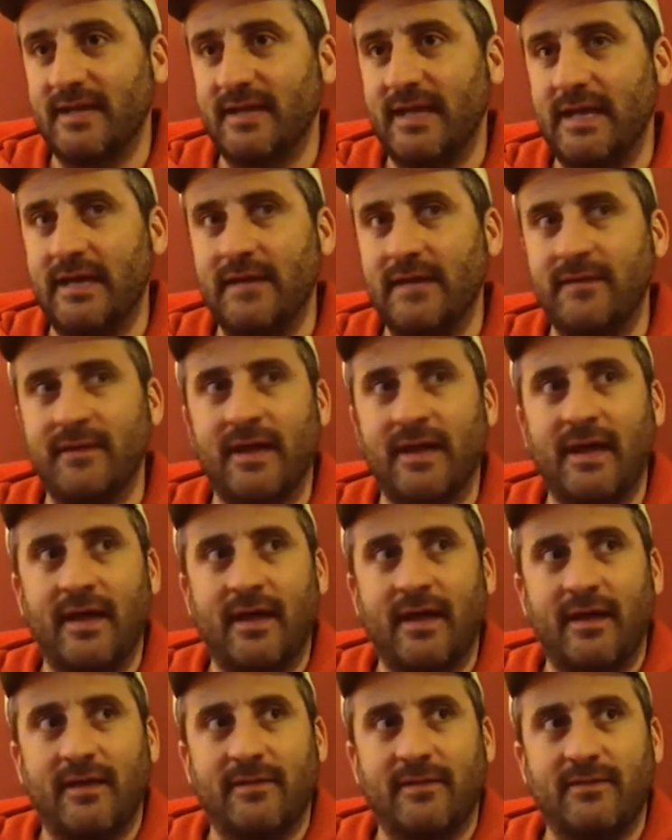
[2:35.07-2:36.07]
And
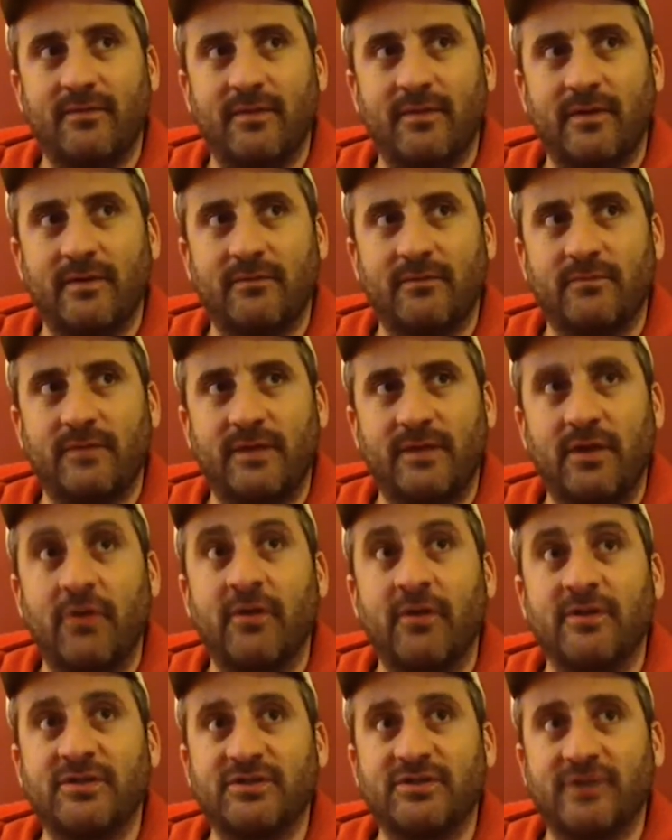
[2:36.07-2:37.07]
the
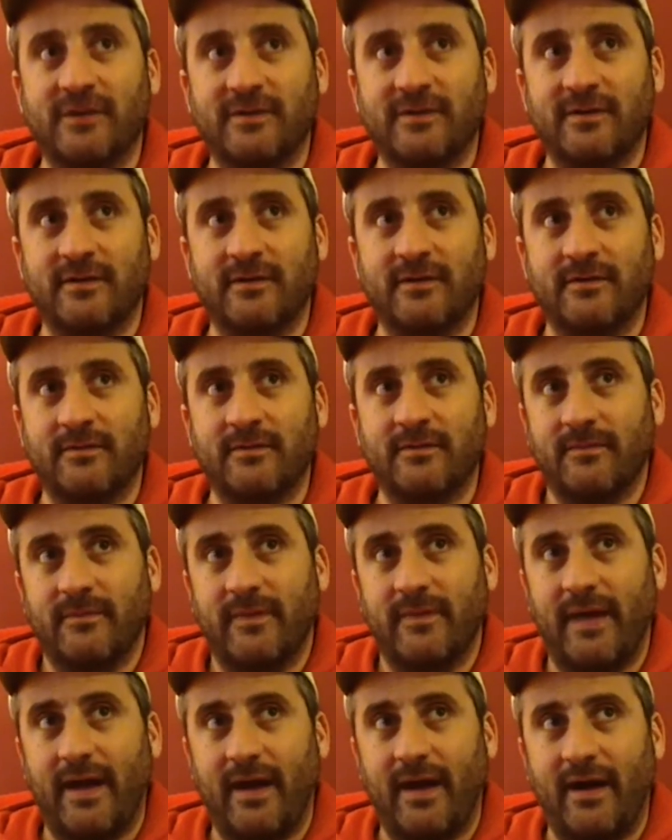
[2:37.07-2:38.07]
yoga instructor
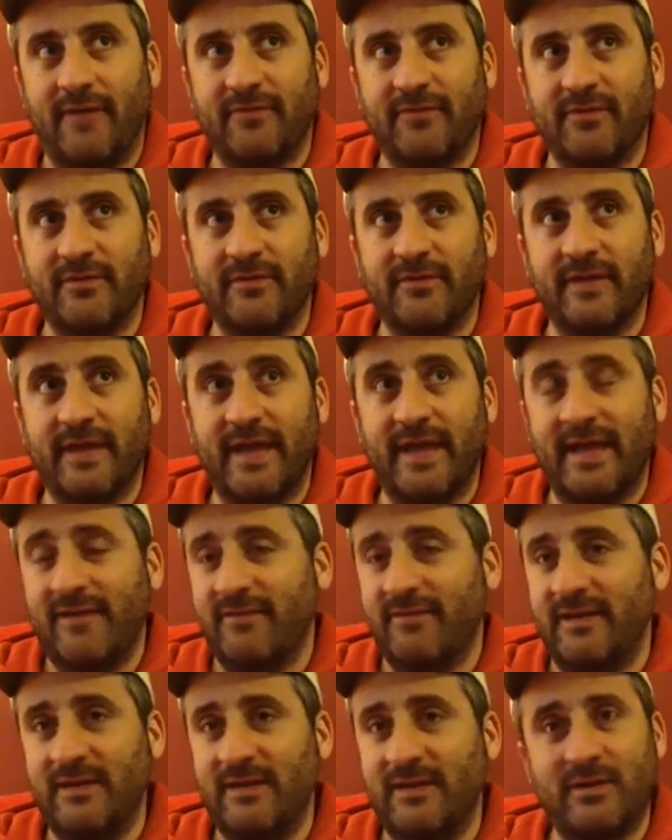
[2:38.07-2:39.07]
offered like, hey,
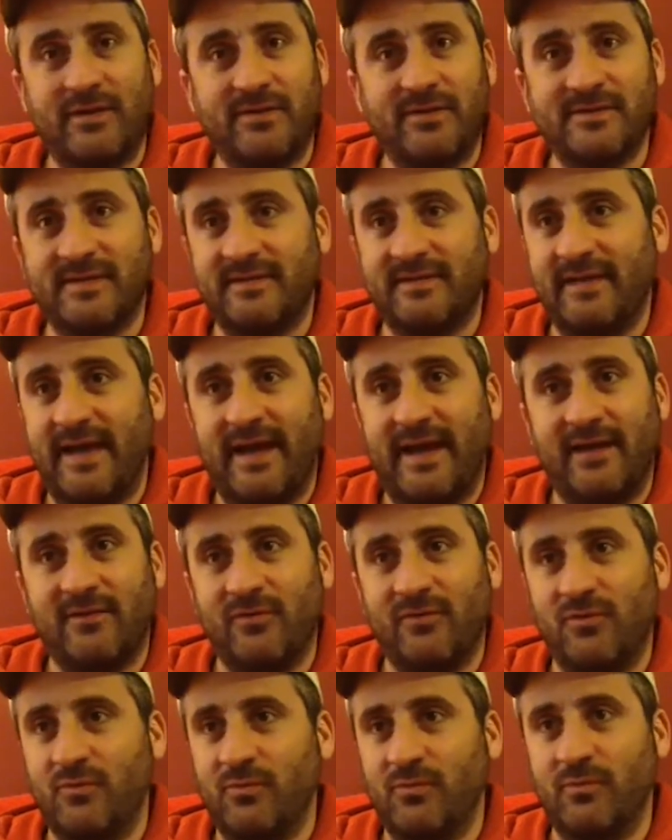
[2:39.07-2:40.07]
if anyone knows a dad
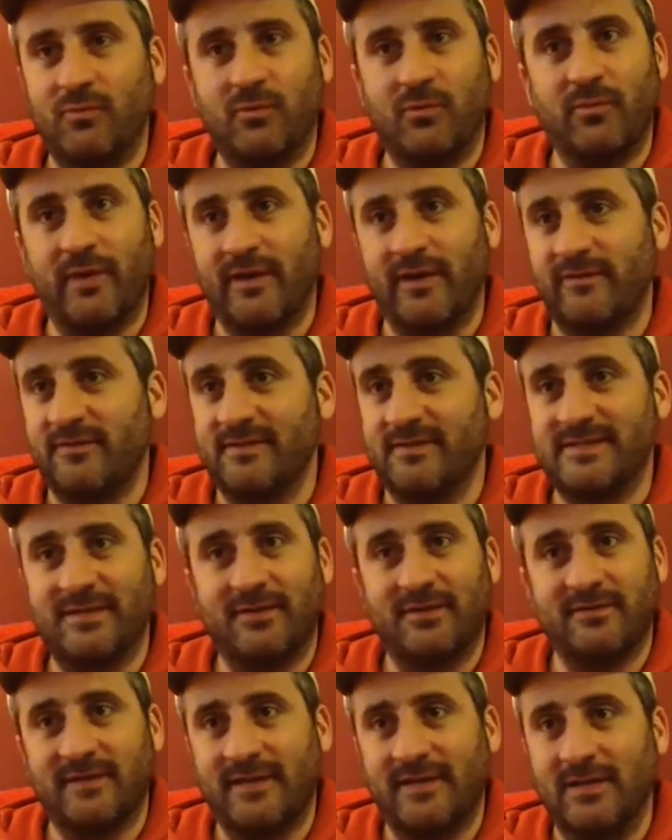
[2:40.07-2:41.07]
who would want to
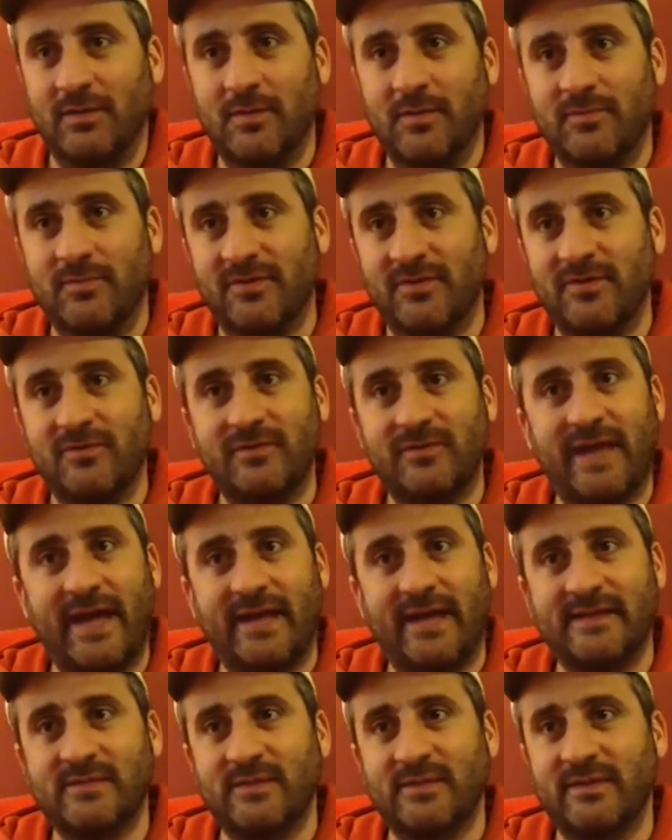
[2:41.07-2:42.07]
facilitate a group for new
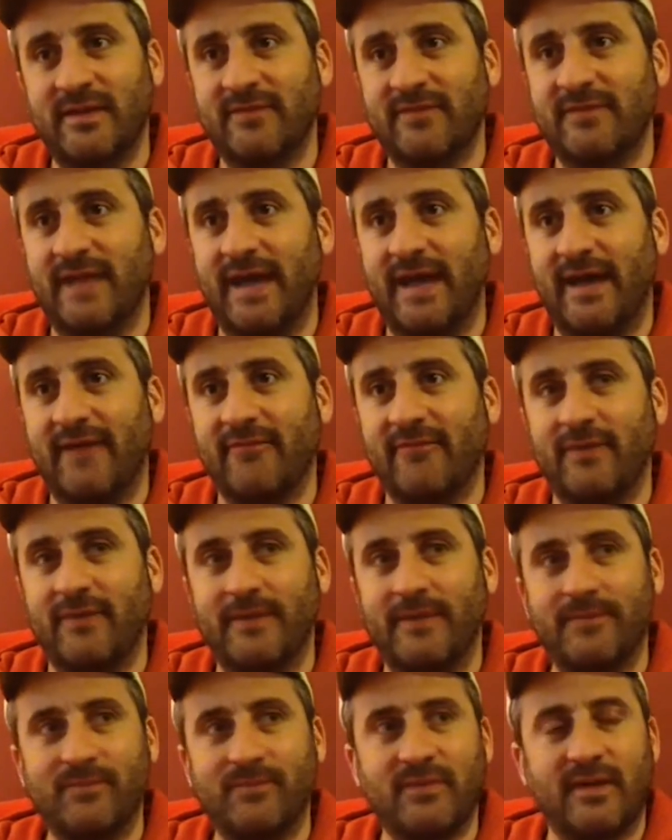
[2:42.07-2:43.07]
dads, we'd love to have
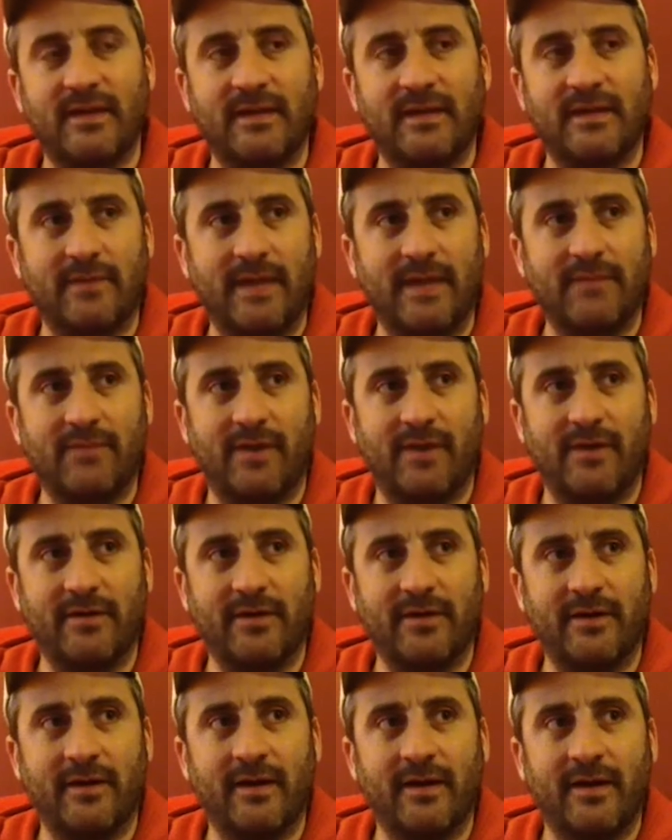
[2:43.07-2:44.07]
one. And my
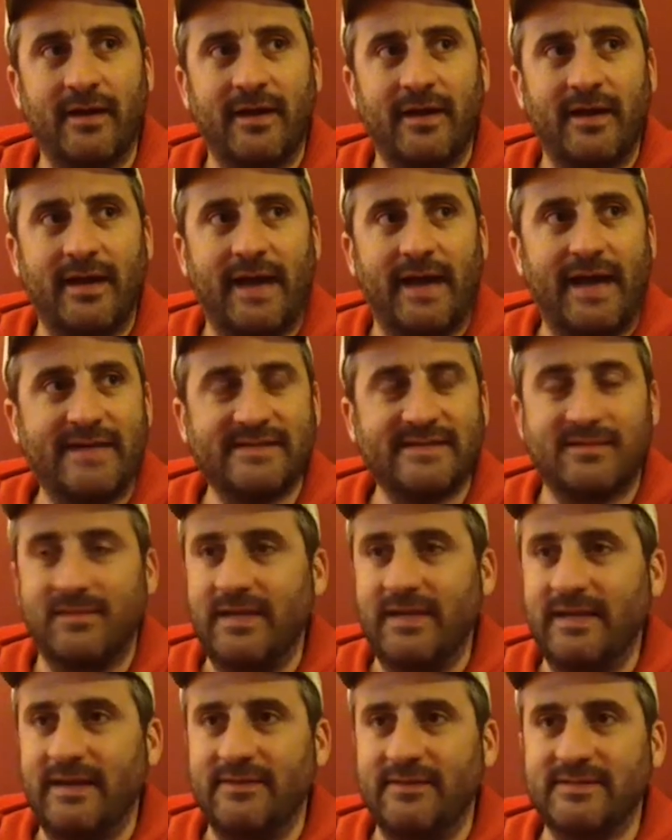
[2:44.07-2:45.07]
partner asked
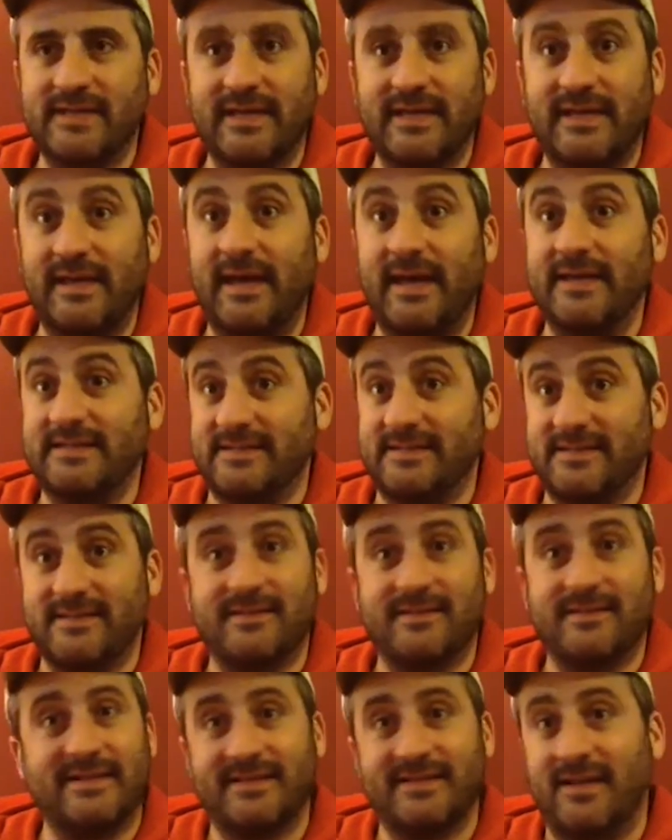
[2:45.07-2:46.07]
me, and I was like,
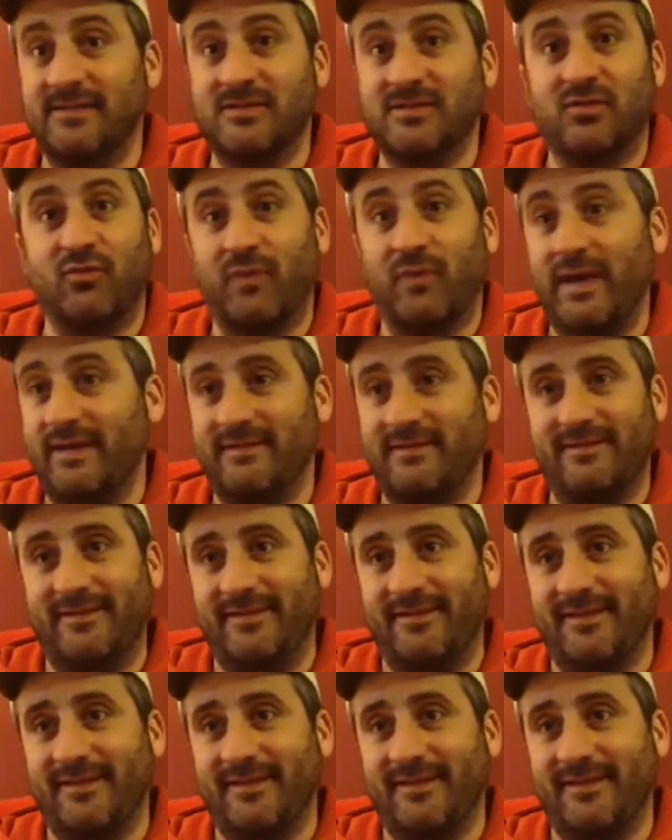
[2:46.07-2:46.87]
yes, that sounds great.